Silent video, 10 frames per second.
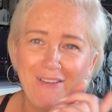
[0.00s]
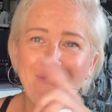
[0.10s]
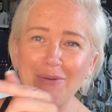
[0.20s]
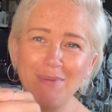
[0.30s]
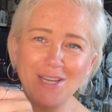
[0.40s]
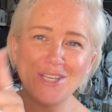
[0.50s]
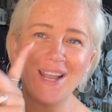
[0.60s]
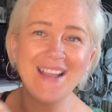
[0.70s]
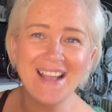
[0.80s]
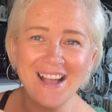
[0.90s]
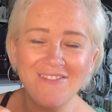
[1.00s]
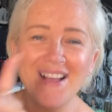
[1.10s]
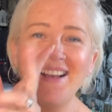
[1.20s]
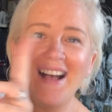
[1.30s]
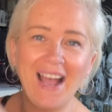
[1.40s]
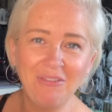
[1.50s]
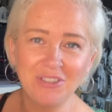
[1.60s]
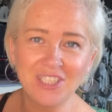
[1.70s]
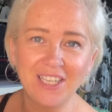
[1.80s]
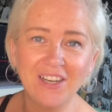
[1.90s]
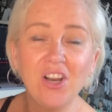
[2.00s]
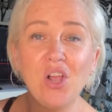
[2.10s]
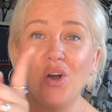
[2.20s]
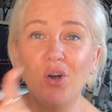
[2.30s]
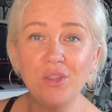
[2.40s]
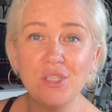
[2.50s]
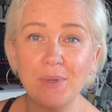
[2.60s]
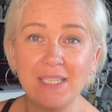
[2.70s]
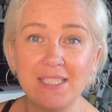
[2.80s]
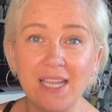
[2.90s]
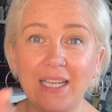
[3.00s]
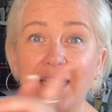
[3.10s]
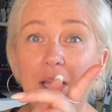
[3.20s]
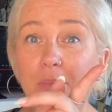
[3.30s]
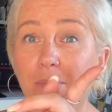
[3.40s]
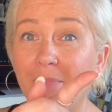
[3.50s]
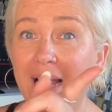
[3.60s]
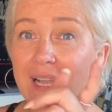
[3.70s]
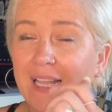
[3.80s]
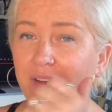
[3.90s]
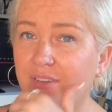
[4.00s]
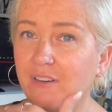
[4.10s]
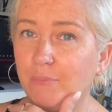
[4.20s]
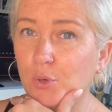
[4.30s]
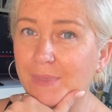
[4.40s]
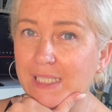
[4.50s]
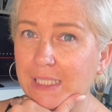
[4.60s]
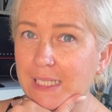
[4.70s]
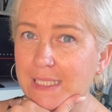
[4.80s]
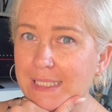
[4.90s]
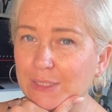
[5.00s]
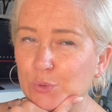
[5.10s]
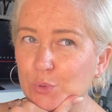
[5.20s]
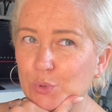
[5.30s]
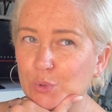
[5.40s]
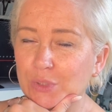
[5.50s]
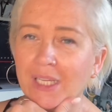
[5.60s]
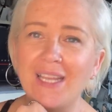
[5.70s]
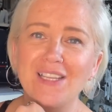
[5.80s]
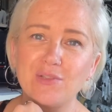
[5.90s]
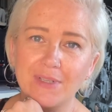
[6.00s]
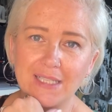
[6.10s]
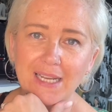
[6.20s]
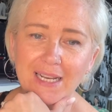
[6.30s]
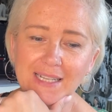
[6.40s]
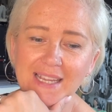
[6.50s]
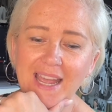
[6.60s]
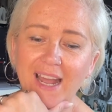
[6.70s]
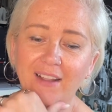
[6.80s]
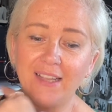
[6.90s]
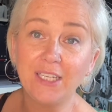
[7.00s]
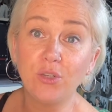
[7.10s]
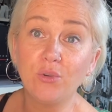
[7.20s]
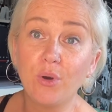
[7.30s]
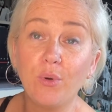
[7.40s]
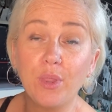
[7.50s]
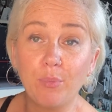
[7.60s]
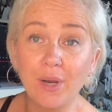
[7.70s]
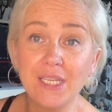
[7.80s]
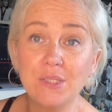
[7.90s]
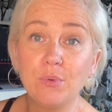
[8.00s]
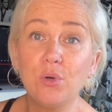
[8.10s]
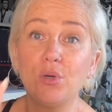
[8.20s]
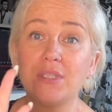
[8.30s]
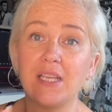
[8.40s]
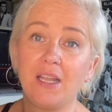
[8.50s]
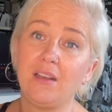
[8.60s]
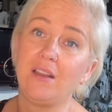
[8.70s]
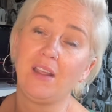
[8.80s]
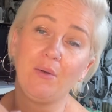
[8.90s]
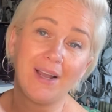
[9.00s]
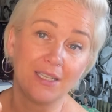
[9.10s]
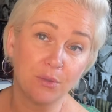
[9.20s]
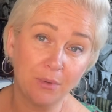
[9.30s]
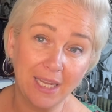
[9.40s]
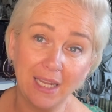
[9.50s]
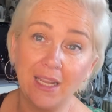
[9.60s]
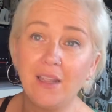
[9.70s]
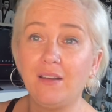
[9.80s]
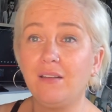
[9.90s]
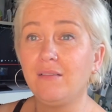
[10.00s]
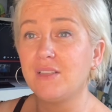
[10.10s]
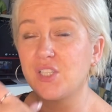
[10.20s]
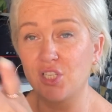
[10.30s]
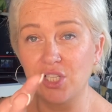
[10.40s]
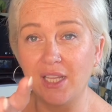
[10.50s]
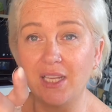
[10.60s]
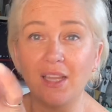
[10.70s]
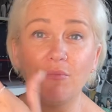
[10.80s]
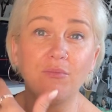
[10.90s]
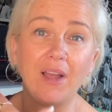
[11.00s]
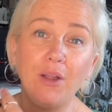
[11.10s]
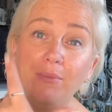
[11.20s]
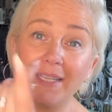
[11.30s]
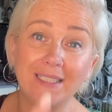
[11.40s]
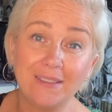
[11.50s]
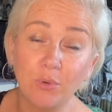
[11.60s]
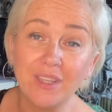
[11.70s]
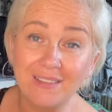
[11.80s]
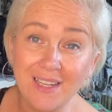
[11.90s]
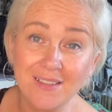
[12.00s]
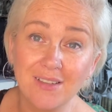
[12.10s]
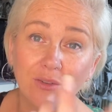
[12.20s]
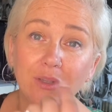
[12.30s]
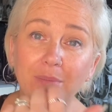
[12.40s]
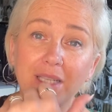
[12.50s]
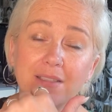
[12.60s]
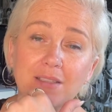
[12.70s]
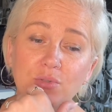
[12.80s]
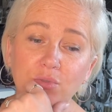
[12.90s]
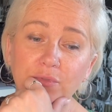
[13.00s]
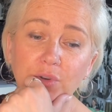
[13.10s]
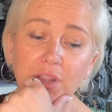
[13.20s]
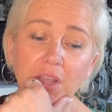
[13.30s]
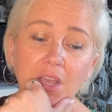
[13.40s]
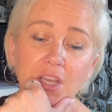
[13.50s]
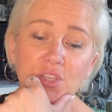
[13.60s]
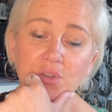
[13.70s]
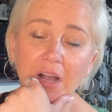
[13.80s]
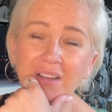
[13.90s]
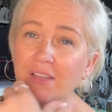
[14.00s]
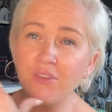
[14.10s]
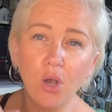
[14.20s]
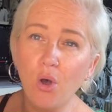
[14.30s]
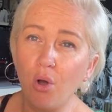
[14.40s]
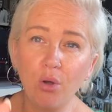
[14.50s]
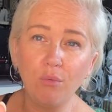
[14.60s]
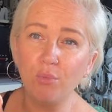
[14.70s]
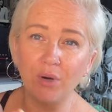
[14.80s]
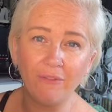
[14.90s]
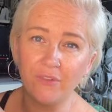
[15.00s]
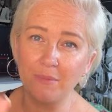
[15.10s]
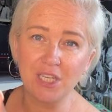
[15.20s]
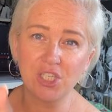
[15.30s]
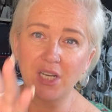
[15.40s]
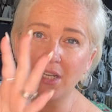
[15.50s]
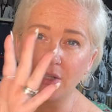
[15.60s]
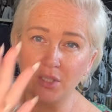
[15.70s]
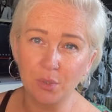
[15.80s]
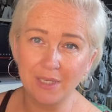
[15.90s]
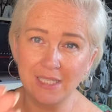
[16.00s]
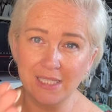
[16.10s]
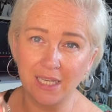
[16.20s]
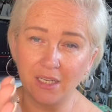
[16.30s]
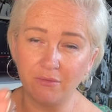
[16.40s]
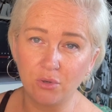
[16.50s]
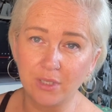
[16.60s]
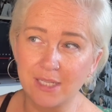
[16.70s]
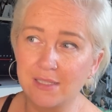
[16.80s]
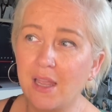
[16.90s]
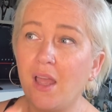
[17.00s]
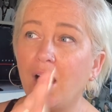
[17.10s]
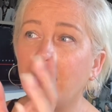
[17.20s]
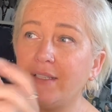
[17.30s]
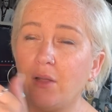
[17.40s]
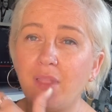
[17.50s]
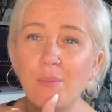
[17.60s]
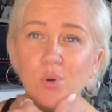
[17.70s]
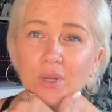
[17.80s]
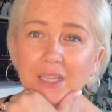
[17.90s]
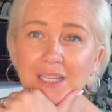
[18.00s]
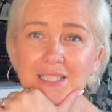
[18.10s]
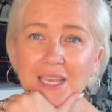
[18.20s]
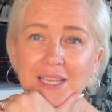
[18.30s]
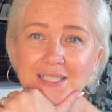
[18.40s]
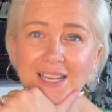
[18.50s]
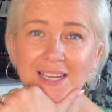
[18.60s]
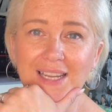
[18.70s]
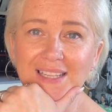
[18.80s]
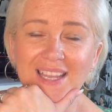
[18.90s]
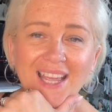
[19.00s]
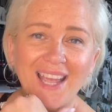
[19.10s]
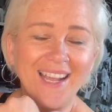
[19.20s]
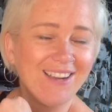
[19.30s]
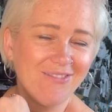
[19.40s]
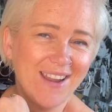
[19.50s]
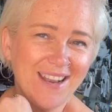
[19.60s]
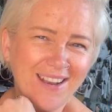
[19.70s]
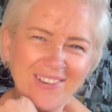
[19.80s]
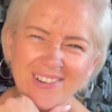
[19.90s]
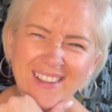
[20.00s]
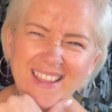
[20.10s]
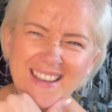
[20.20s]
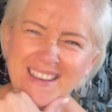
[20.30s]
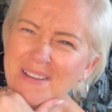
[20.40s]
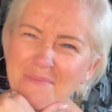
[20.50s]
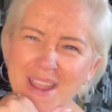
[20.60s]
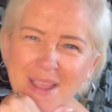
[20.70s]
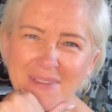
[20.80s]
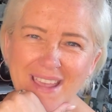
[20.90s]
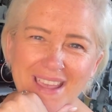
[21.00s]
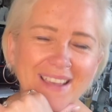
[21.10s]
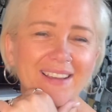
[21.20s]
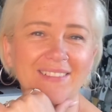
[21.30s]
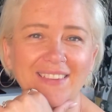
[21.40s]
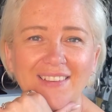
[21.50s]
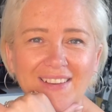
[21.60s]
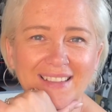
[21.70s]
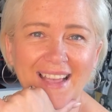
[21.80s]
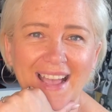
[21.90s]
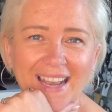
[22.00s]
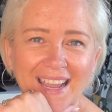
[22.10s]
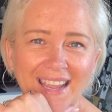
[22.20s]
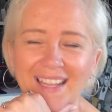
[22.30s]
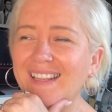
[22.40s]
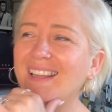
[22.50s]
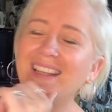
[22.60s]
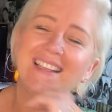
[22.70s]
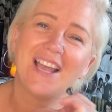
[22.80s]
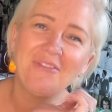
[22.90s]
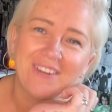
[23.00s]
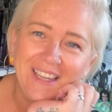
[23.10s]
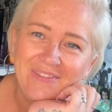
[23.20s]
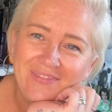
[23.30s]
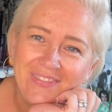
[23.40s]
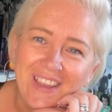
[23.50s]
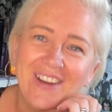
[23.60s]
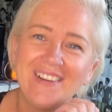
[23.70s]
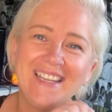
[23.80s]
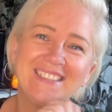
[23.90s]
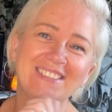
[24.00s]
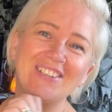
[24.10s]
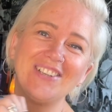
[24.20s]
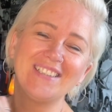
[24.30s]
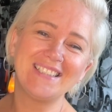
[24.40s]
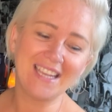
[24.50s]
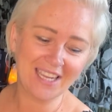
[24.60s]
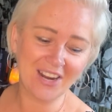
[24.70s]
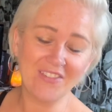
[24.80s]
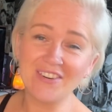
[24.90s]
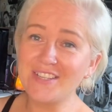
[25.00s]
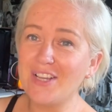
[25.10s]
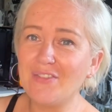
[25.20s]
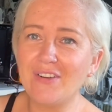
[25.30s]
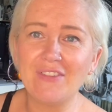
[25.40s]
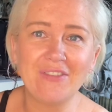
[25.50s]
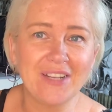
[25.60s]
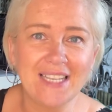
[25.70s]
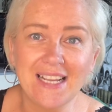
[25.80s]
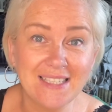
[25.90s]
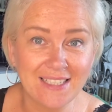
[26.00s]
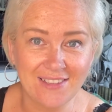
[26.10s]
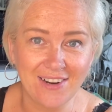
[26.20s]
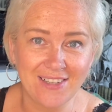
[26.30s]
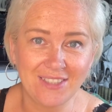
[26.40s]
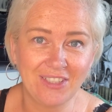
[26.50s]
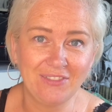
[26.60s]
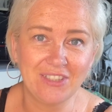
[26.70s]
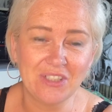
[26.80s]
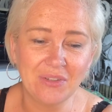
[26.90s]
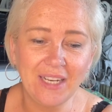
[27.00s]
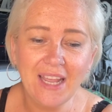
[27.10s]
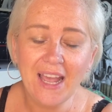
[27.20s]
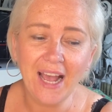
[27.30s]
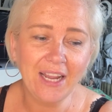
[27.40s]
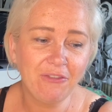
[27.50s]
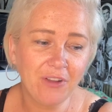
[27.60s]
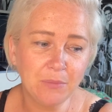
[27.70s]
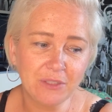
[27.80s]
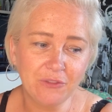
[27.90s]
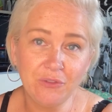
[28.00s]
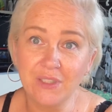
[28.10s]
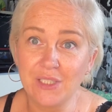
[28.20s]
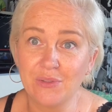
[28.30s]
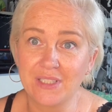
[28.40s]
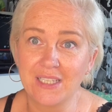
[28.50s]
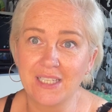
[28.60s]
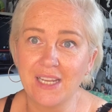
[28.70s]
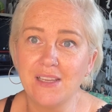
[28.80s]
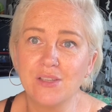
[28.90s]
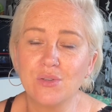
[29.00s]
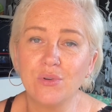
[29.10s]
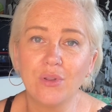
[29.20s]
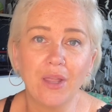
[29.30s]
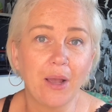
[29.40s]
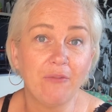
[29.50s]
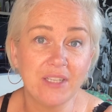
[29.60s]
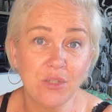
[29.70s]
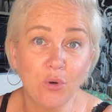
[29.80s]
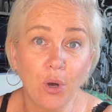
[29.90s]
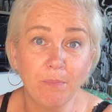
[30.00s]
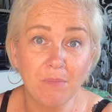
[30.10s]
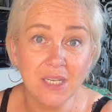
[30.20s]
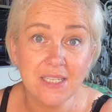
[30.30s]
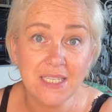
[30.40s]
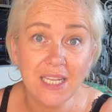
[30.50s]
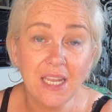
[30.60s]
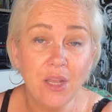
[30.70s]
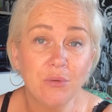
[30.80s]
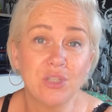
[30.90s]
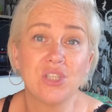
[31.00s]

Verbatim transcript: information I have, I will share on the 22nd. I'll be back after I've bought my tickets so excited and I'll let you know what the price was and how I had to wait and such like and how many what the dates are going to be and so forth. So I'll give you all more information on the 22nd of August. Until that point let's get excited and get ready to go to London baby. I'm so excited. Can't wait. All right, so take care of yourself. Have a fantastic Saturday, whatever you're doing. I have filmed a few videos today. So a video on Monday, which